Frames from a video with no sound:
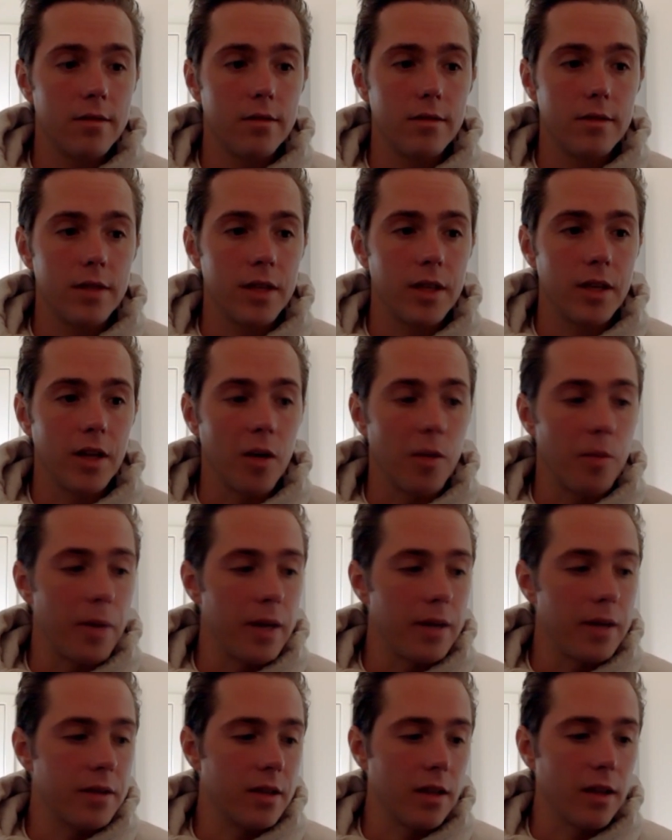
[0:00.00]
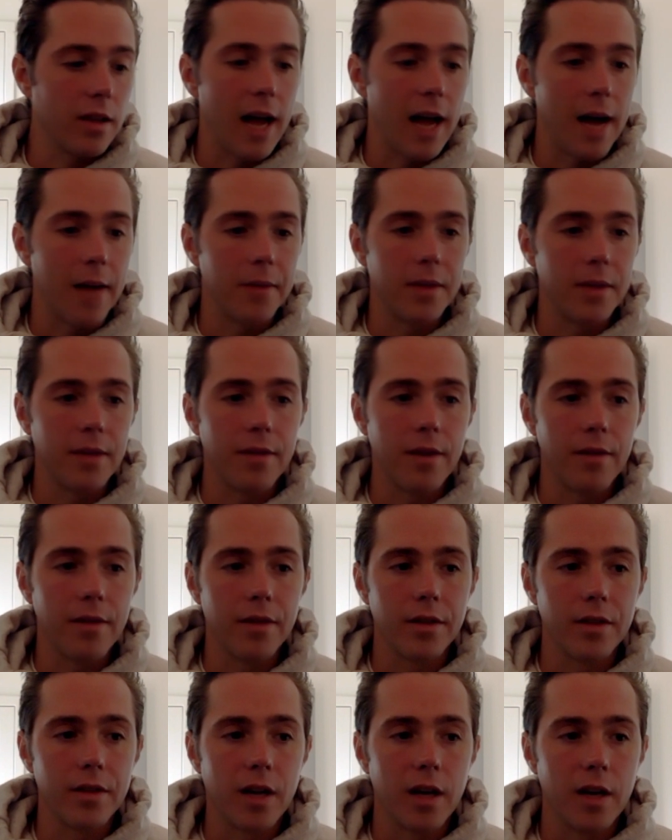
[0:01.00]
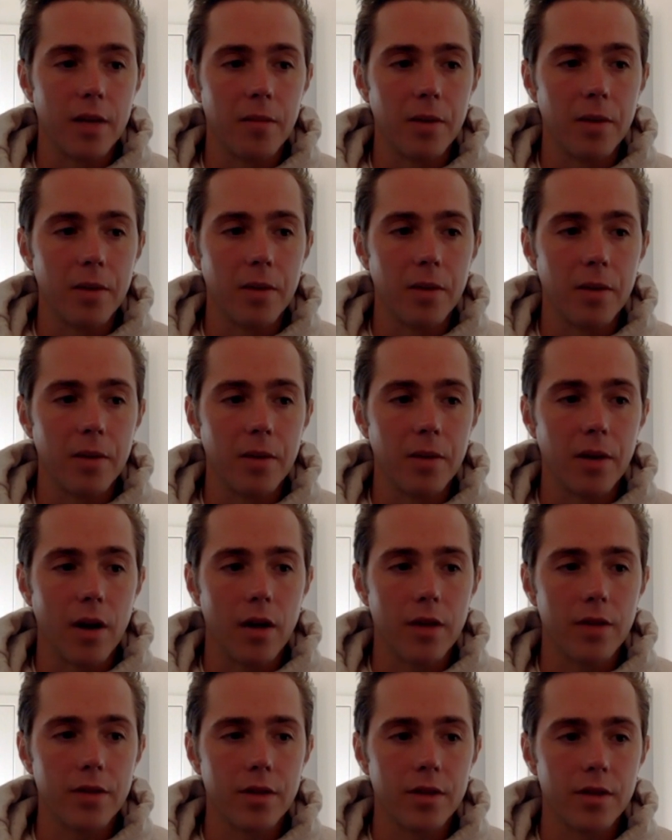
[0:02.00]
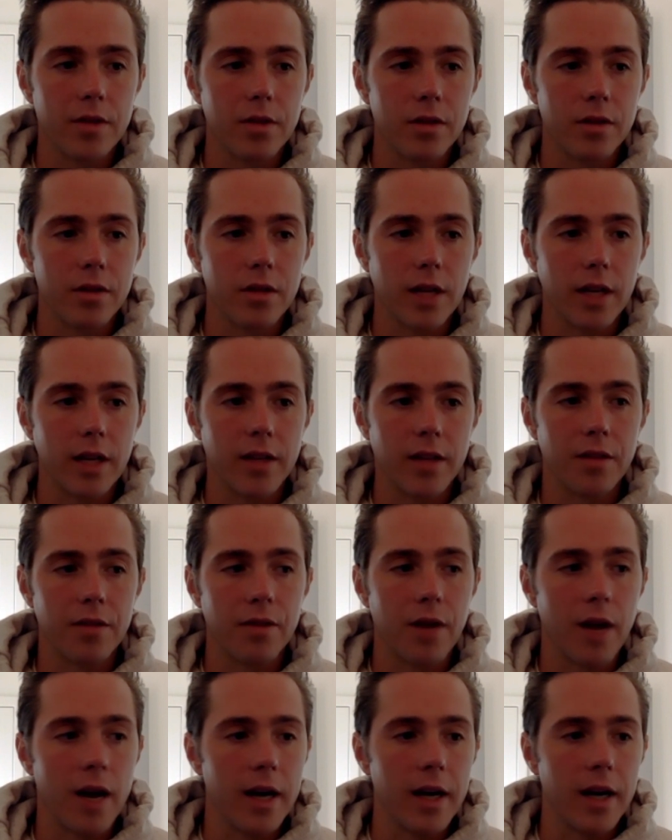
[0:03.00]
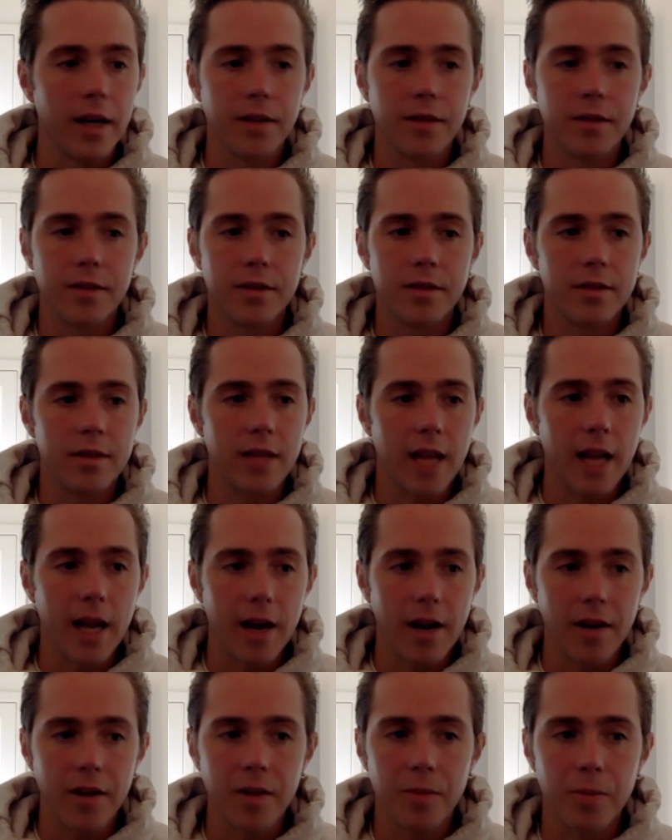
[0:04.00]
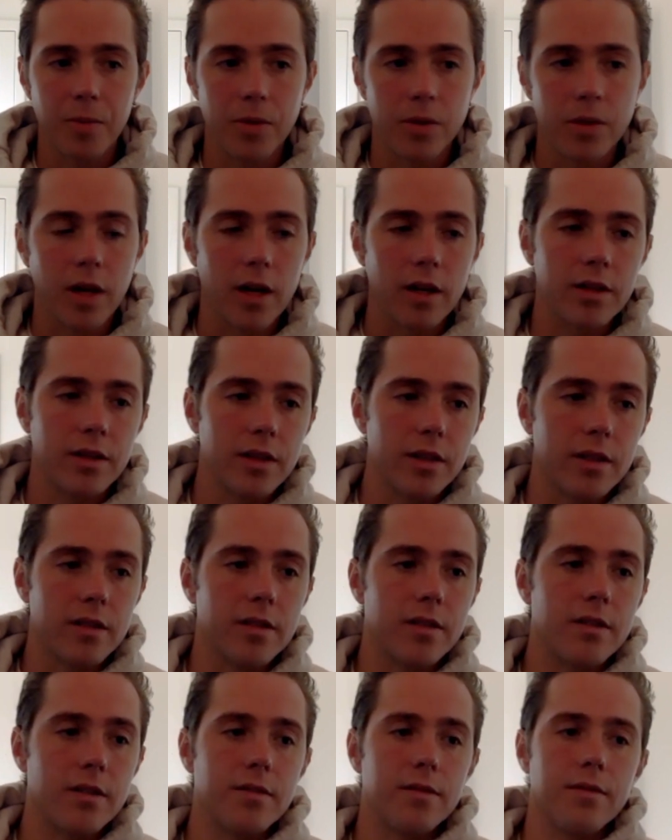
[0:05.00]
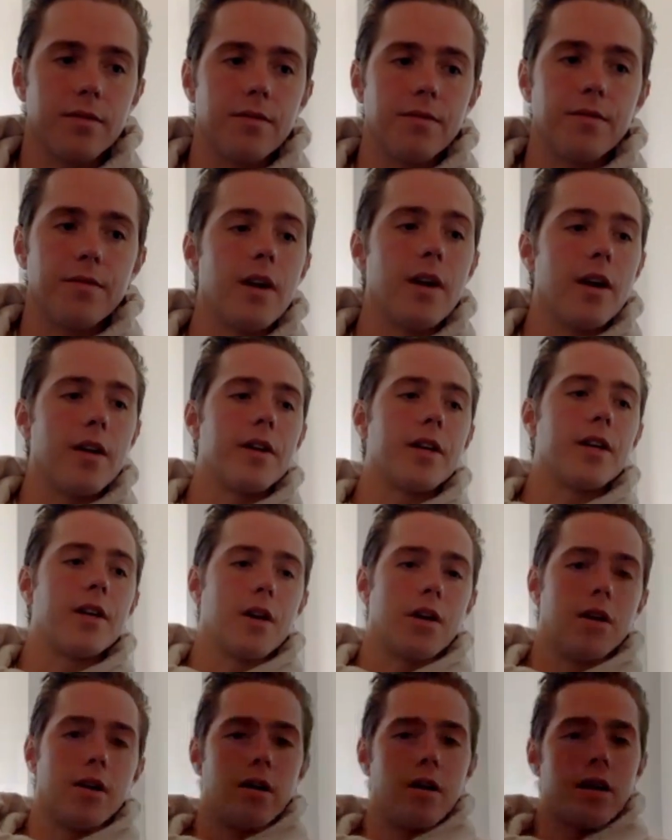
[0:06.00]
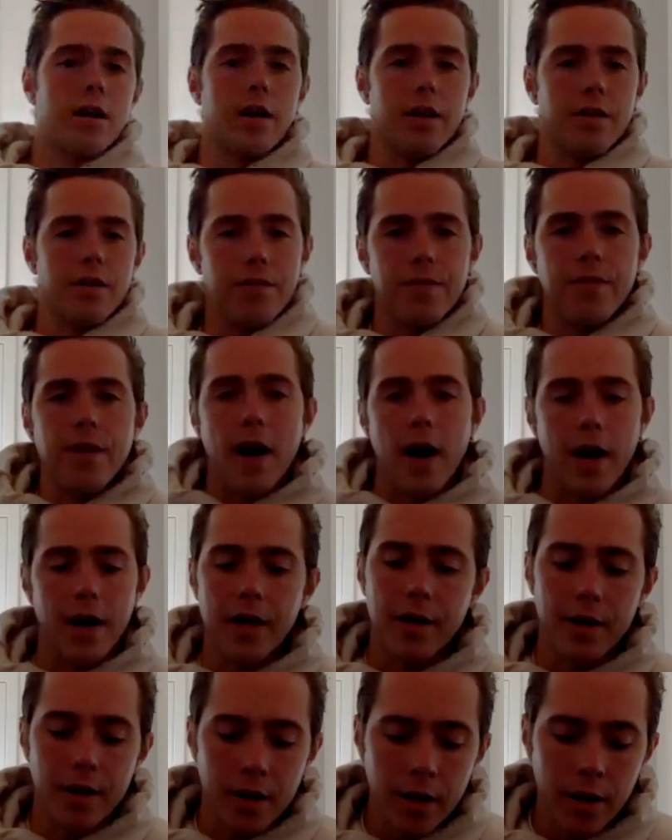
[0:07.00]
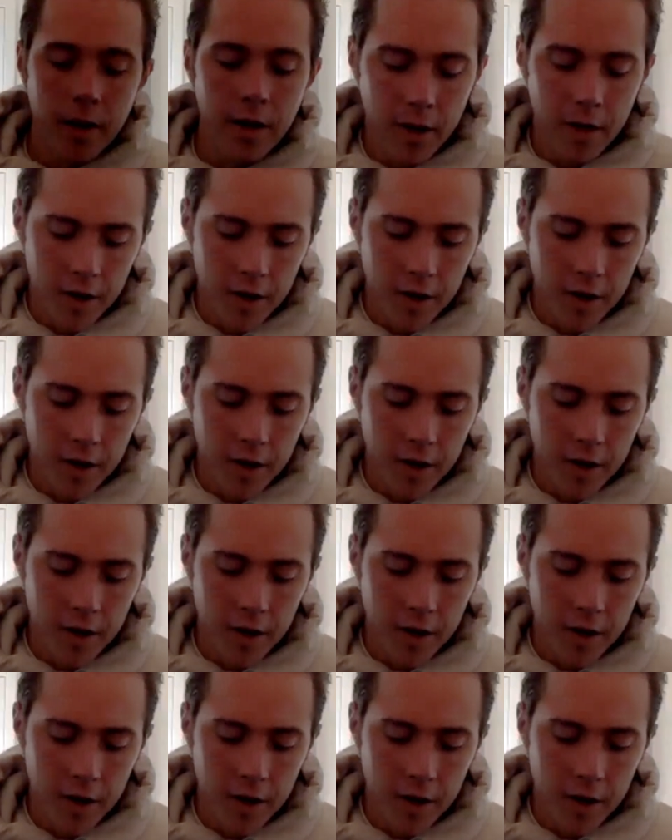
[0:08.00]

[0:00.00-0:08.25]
you know, best collabs I've ever done, but also just like the writing's there, the production's very current and fire.